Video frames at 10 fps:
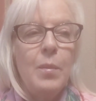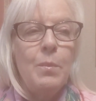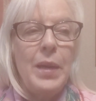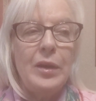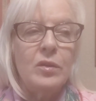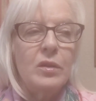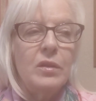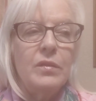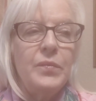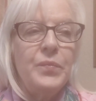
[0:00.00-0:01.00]

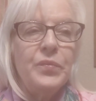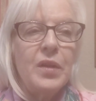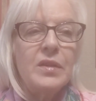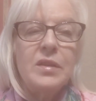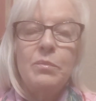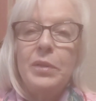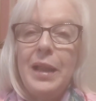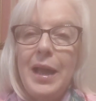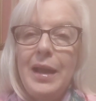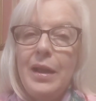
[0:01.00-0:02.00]
medical
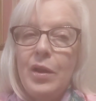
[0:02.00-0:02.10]
supply